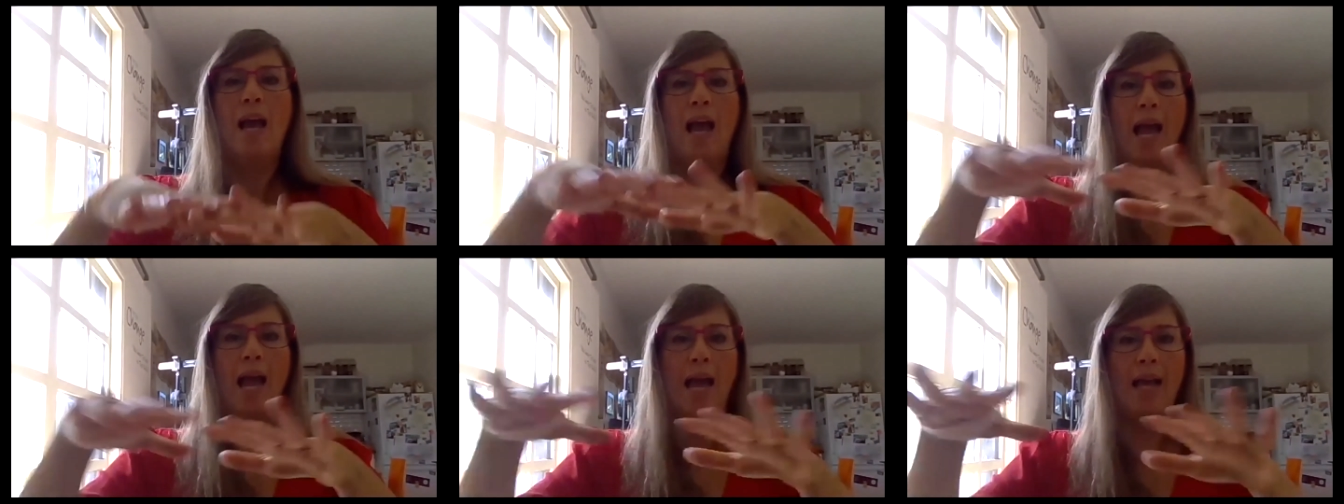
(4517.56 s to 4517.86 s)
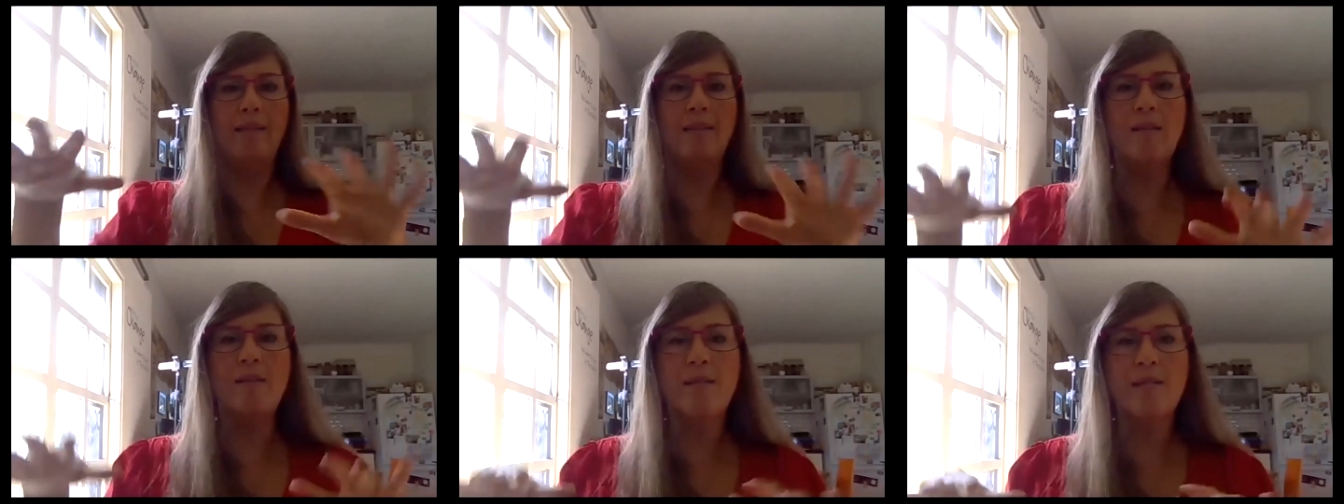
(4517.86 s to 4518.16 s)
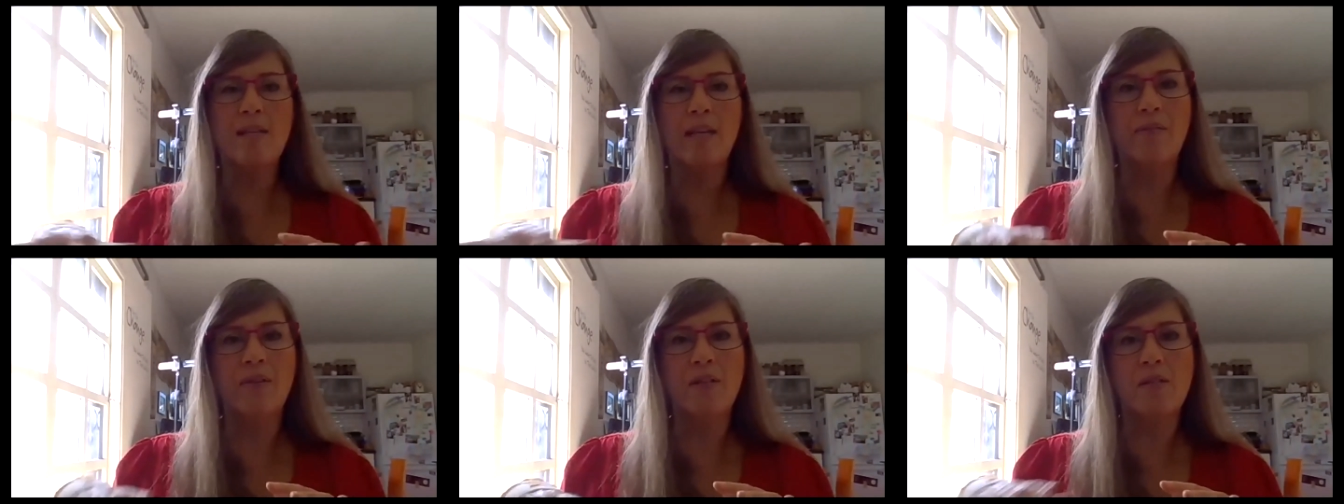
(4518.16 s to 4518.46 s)
And the
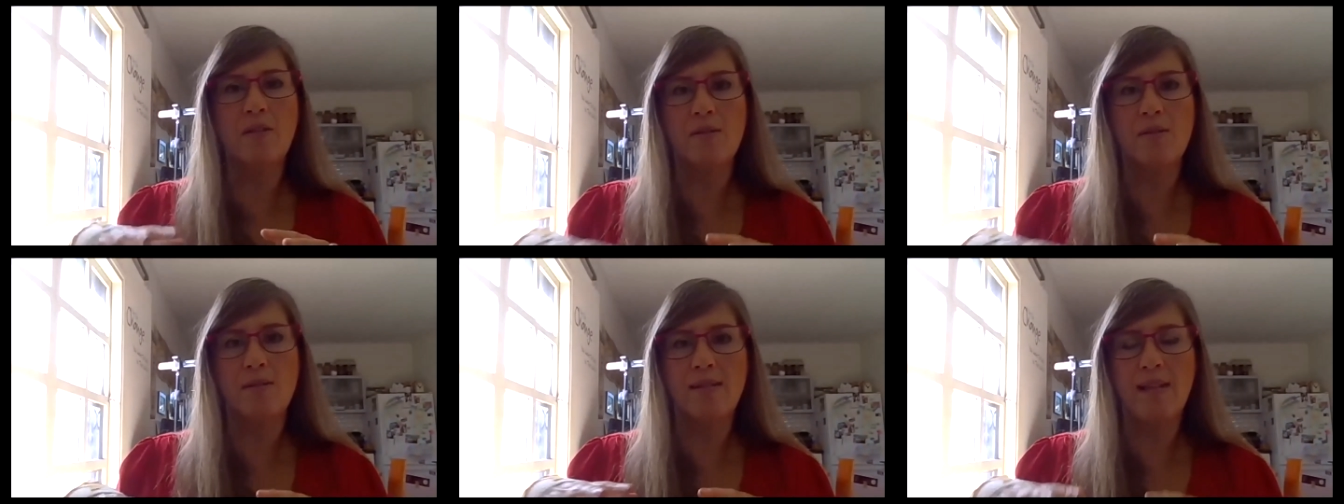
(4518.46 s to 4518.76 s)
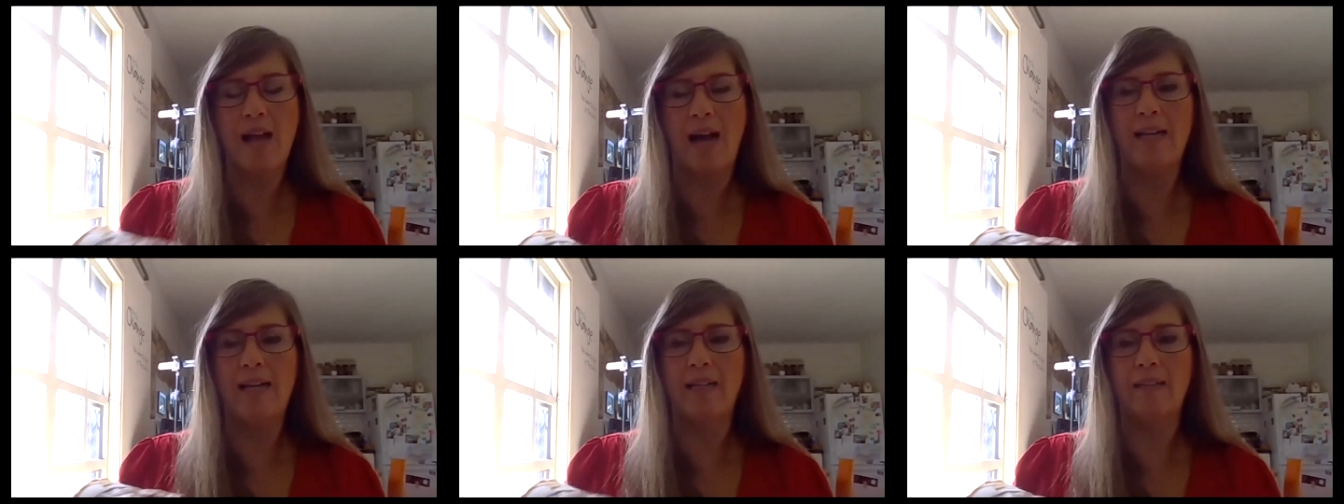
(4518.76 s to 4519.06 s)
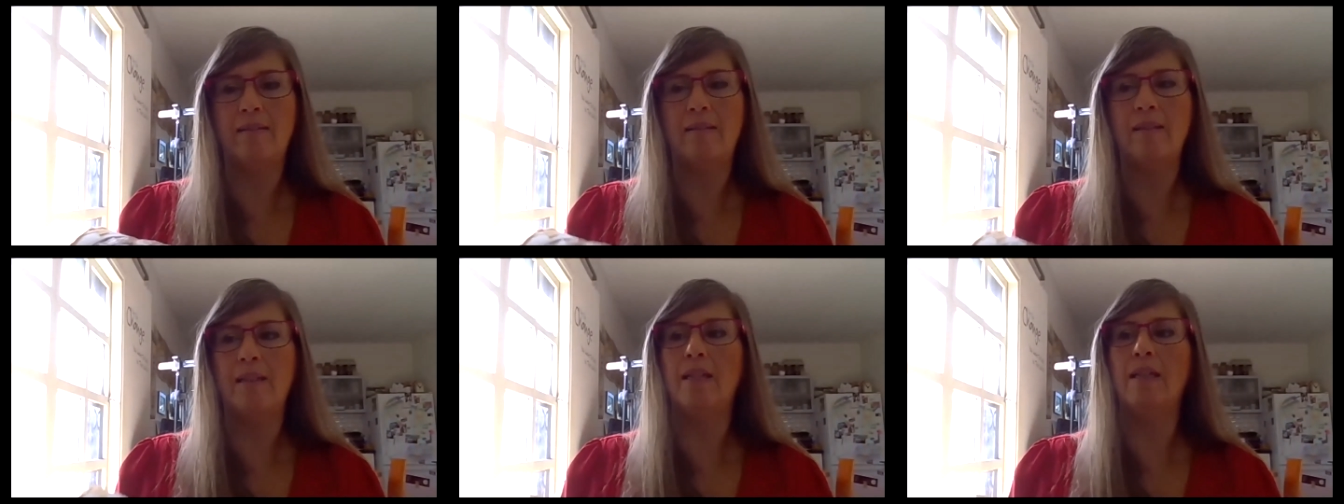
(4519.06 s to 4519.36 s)
civil
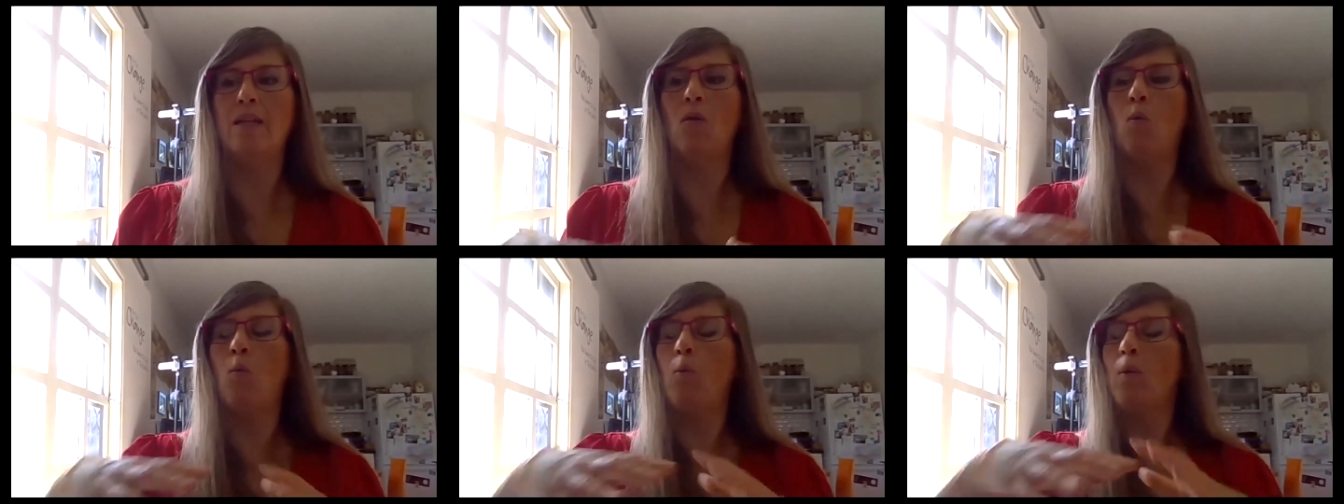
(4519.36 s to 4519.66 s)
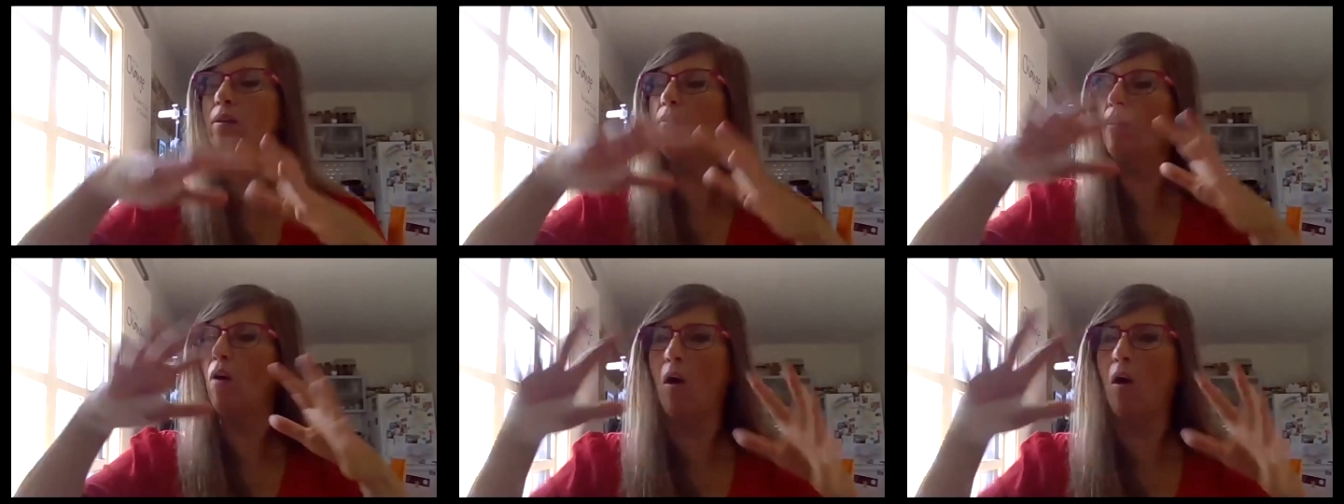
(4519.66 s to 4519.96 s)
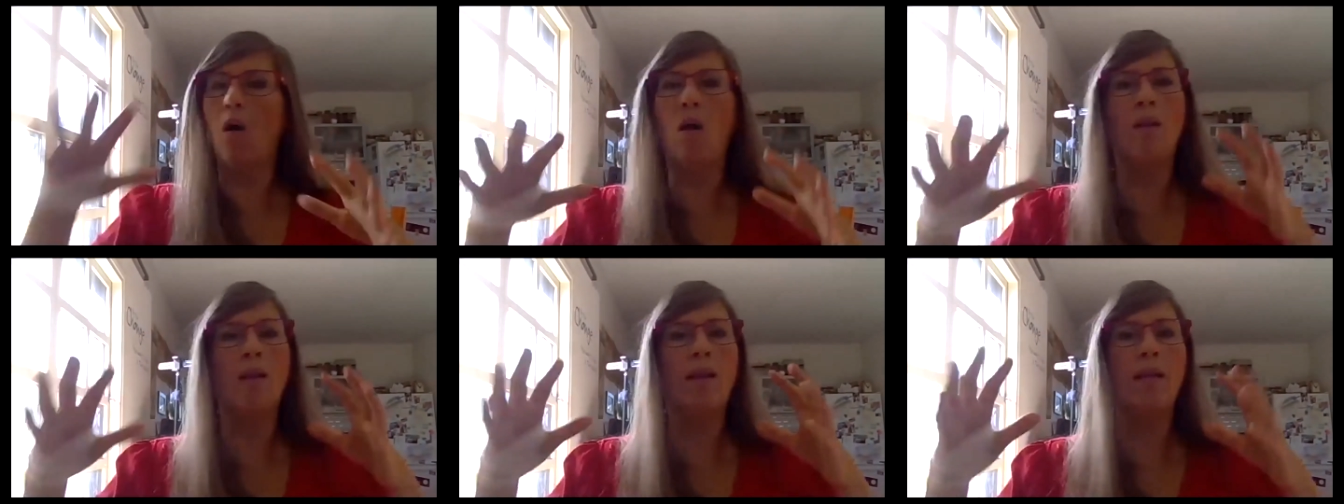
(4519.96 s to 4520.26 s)
society, with
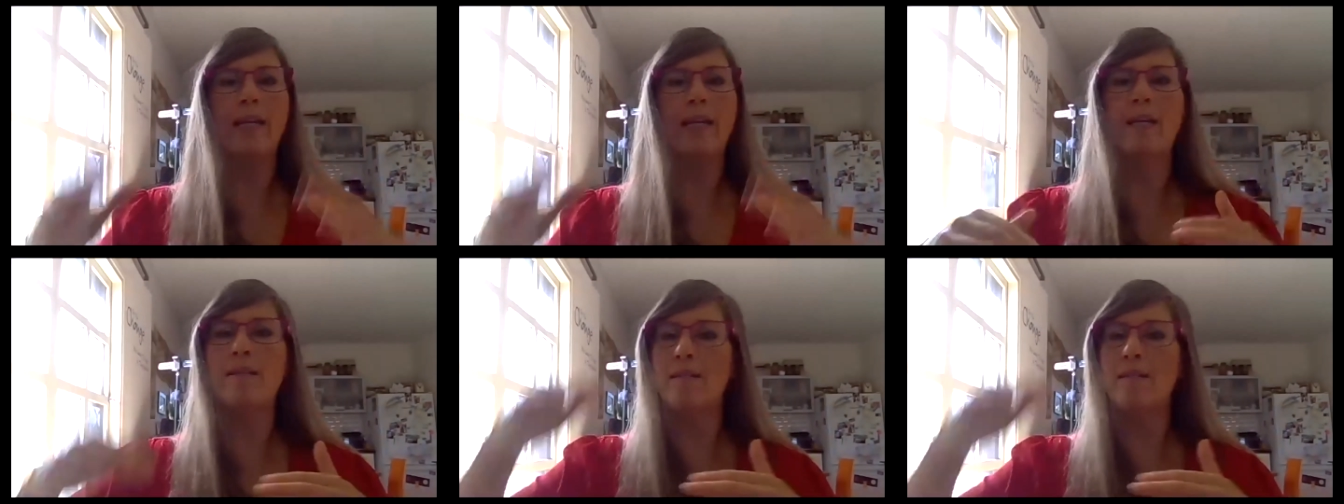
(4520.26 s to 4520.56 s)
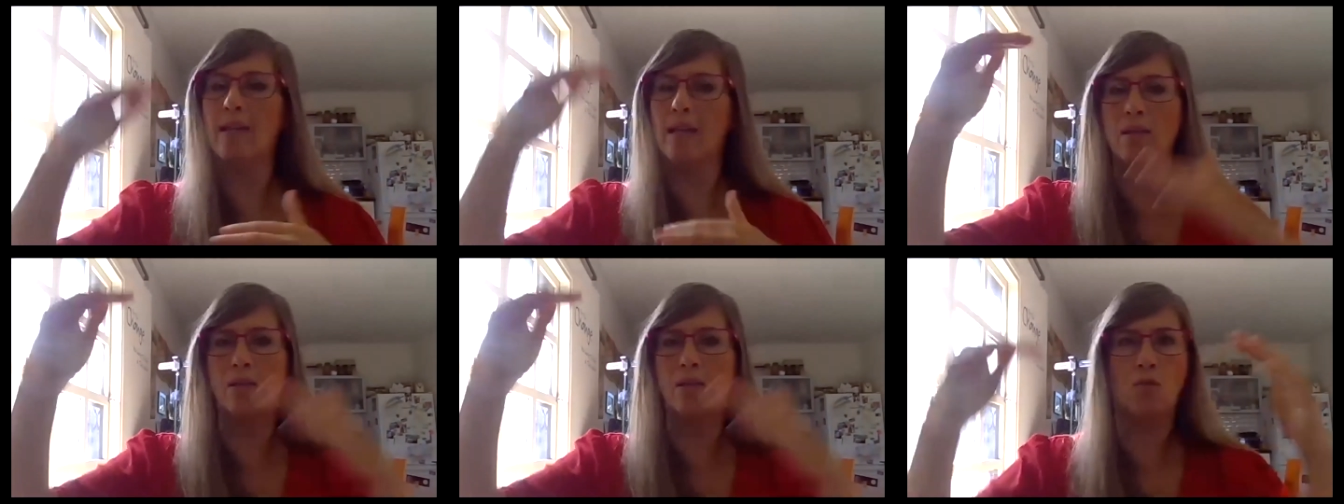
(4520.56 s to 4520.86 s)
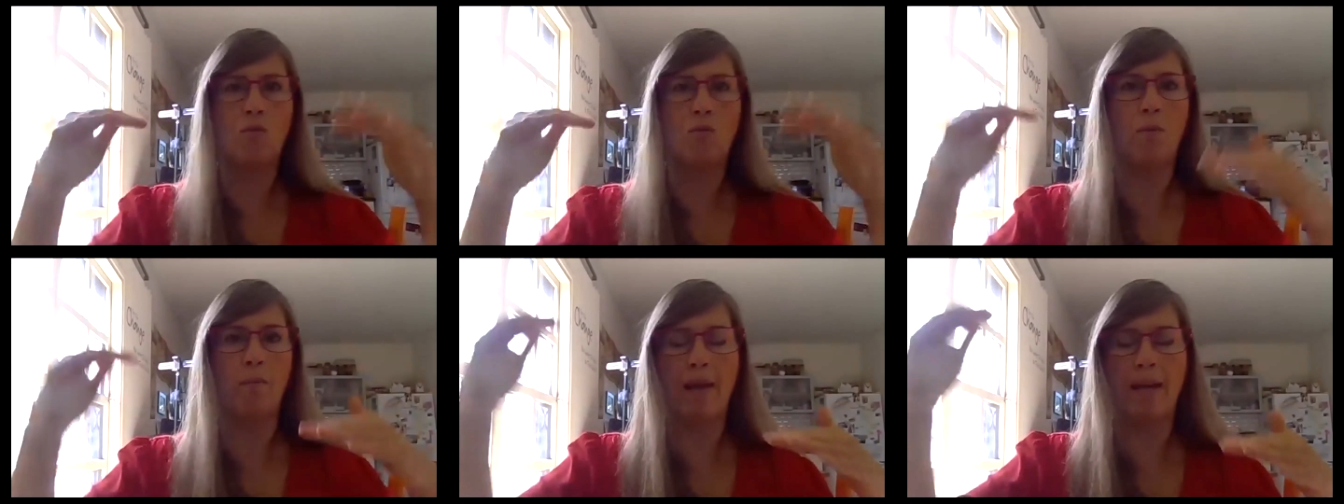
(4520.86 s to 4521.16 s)
all its
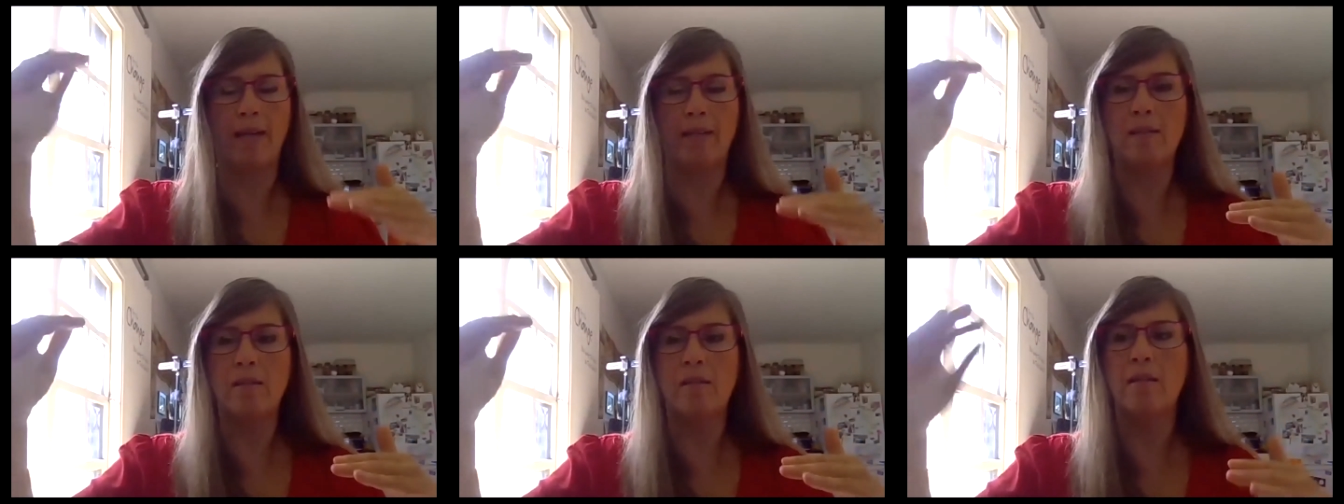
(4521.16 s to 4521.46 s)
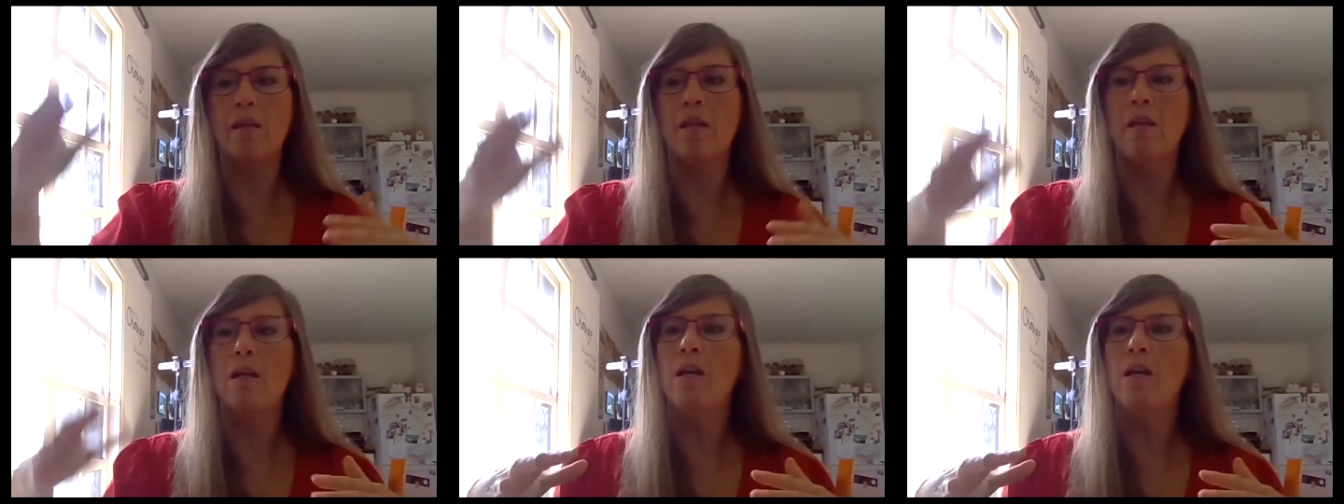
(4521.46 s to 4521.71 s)
instruments,